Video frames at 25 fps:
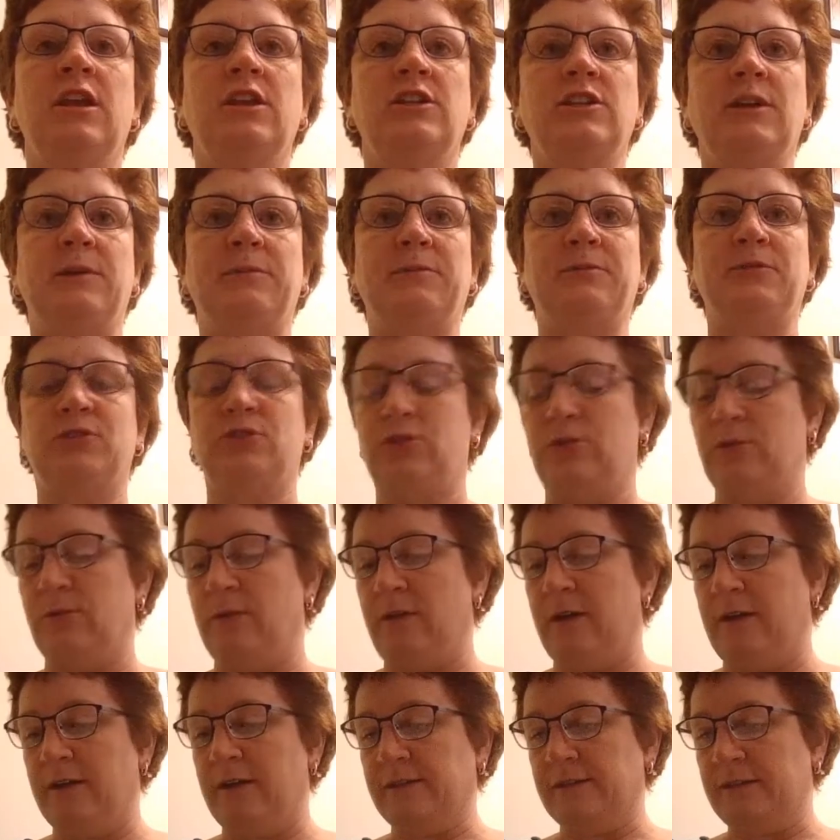chapter 2
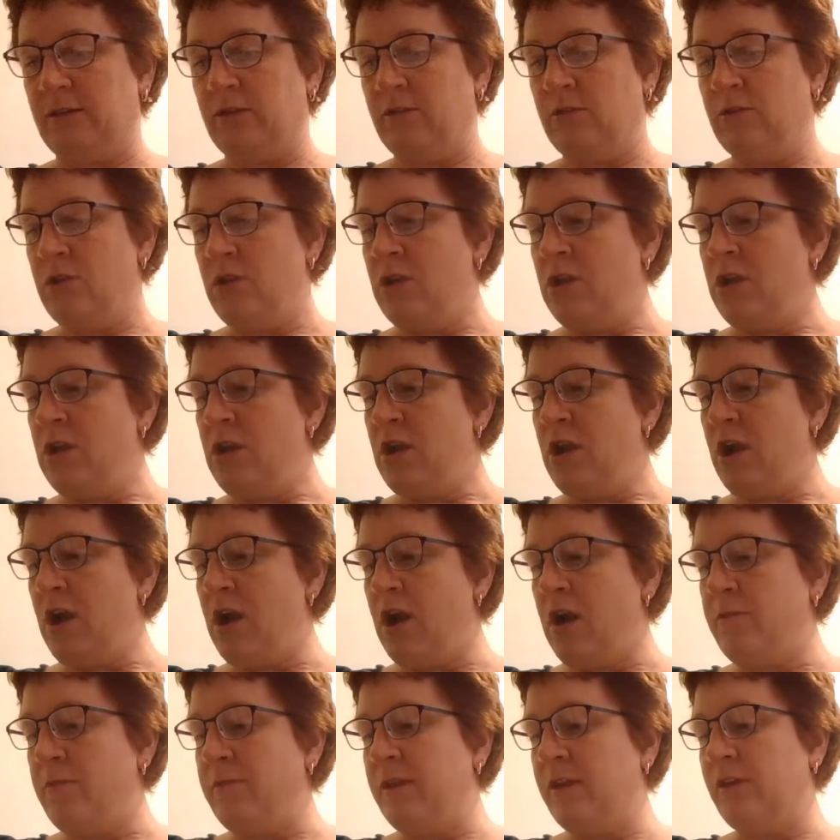also.
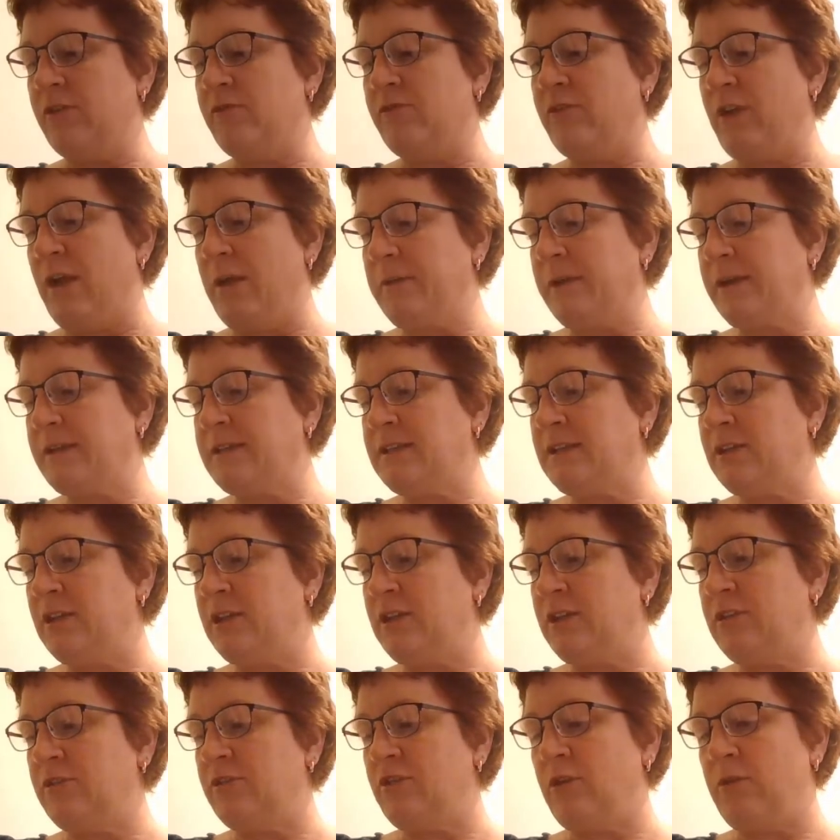There are round
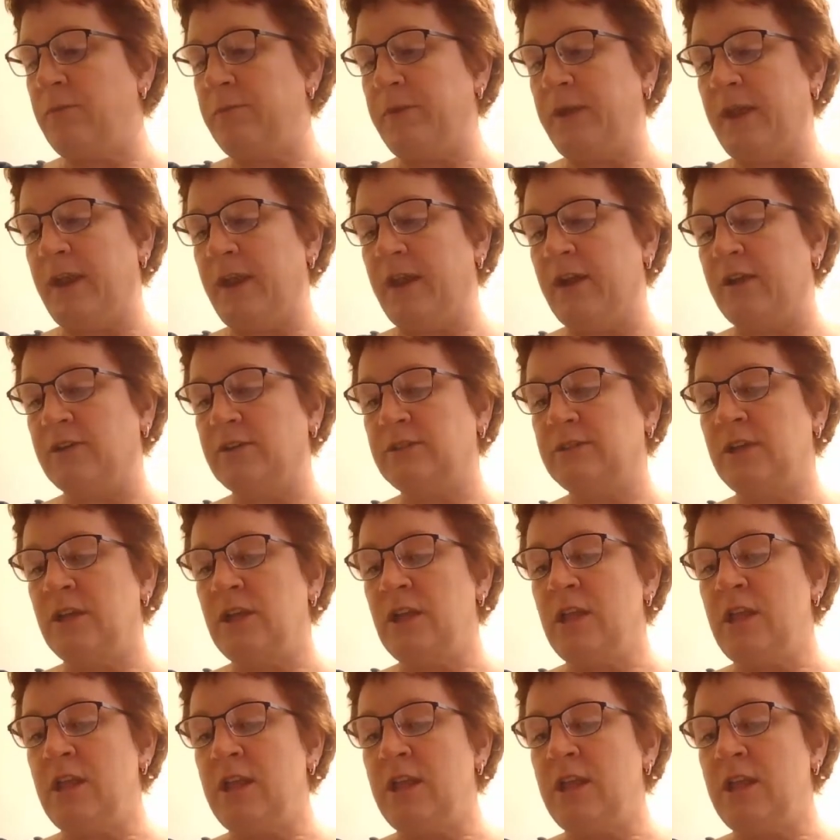bacteria that grow in pairs.